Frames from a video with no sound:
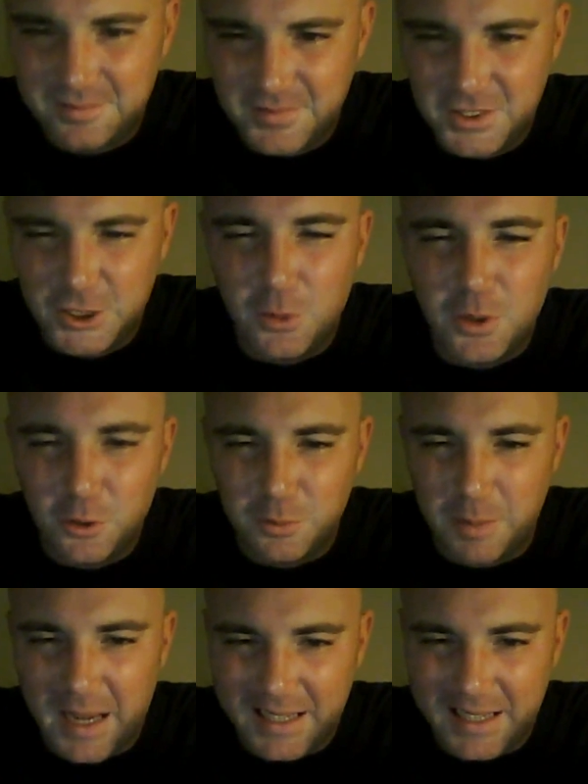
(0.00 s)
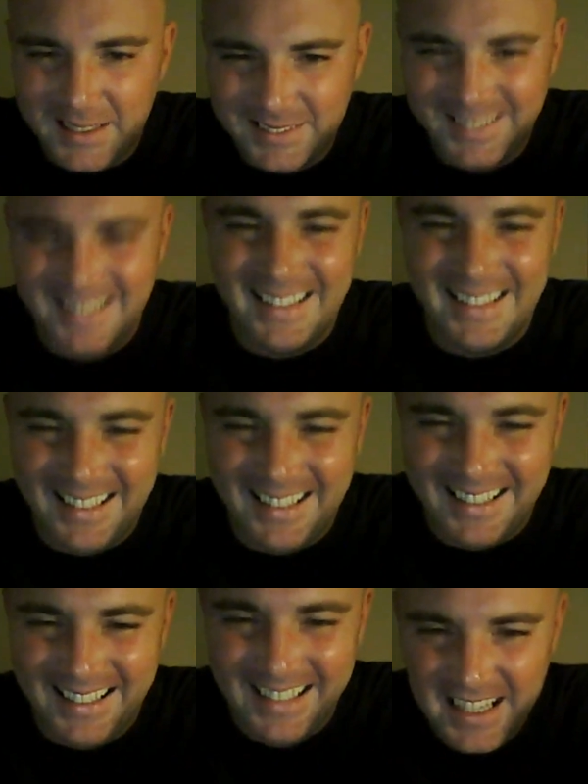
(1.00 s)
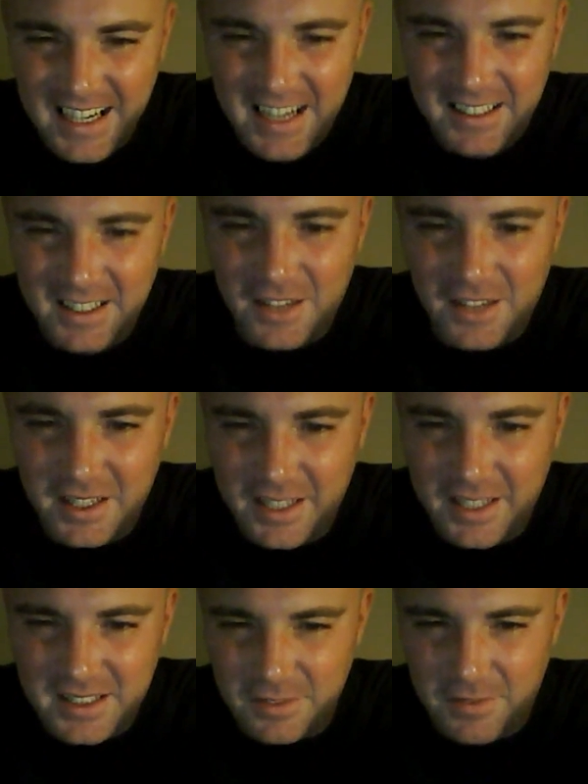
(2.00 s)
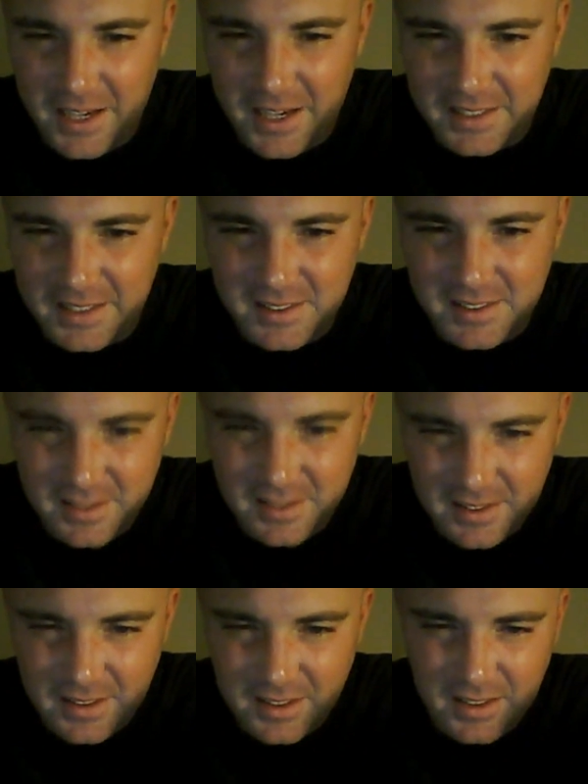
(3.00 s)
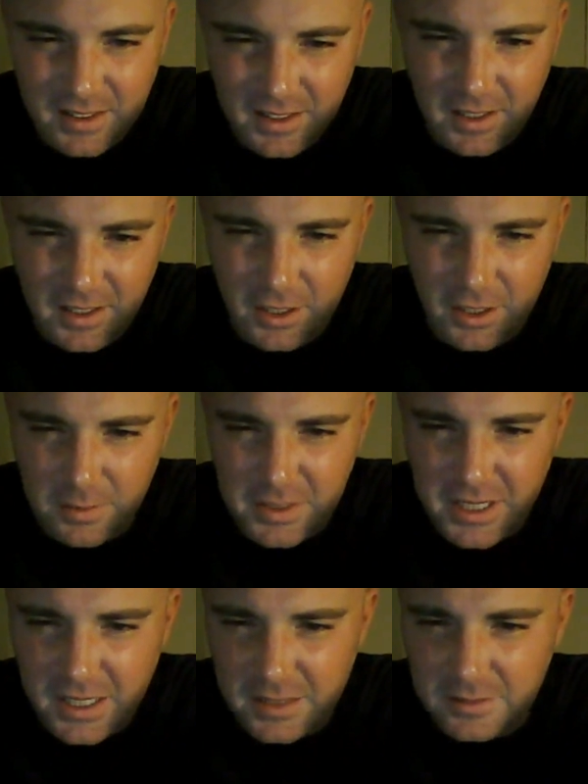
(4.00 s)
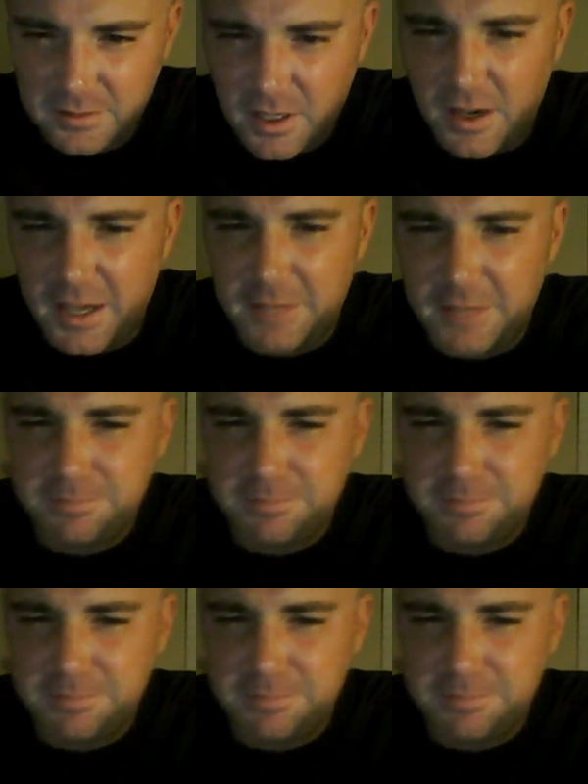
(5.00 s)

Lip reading: Don't hold back. Nothing against the faggots. You know what I'm saying? All right.